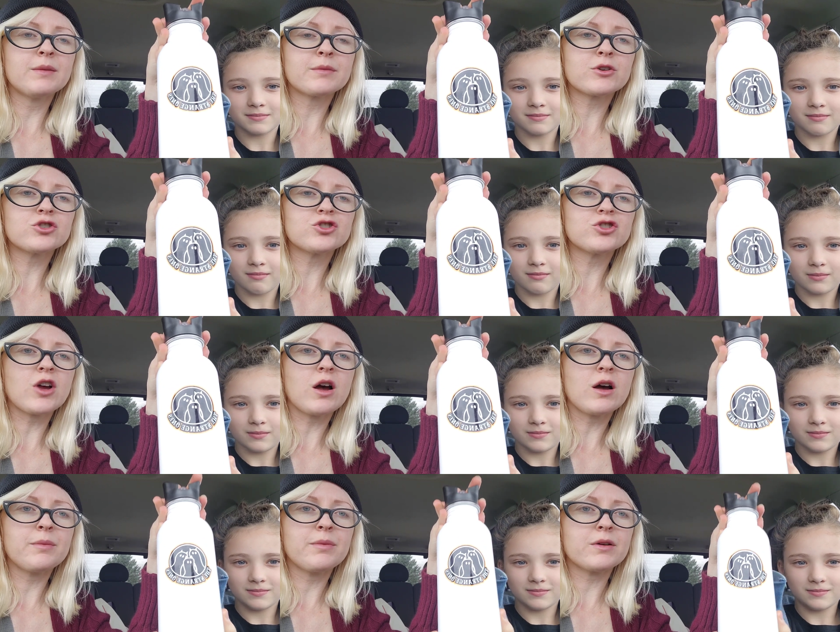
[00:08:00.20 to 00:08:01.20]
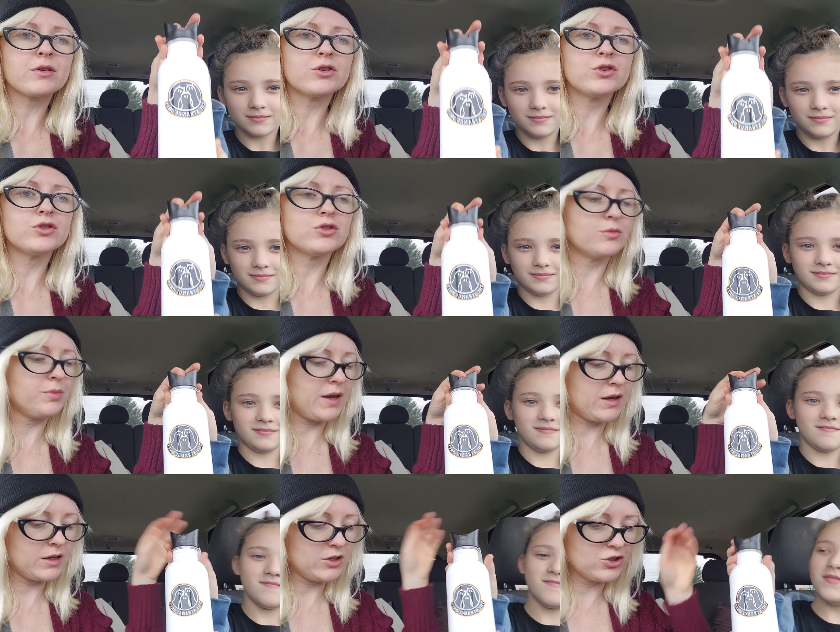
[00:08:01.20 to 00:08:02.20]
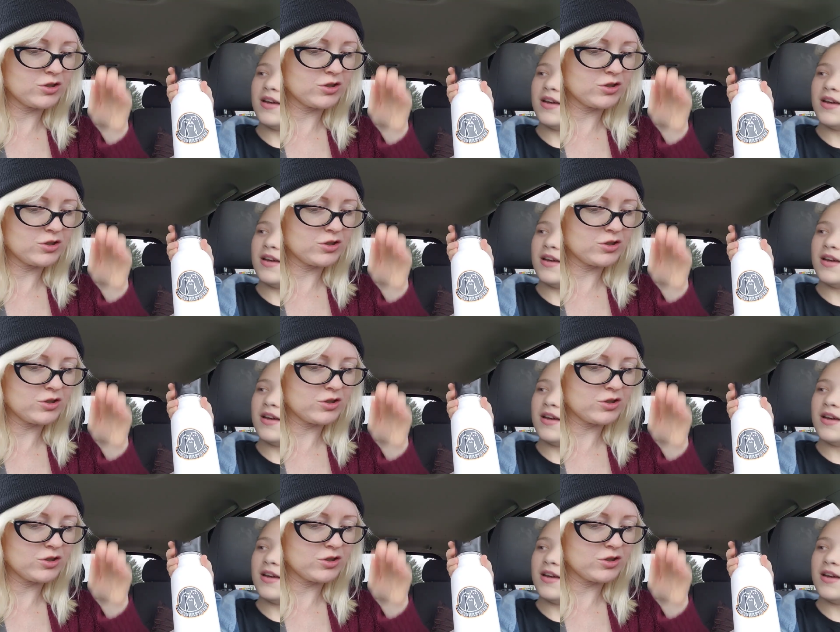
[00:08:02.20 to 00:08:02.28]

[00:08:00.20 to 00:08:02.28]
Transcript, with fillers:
Speaker 1: in the merch shop on our mm-hmm. YouTube page.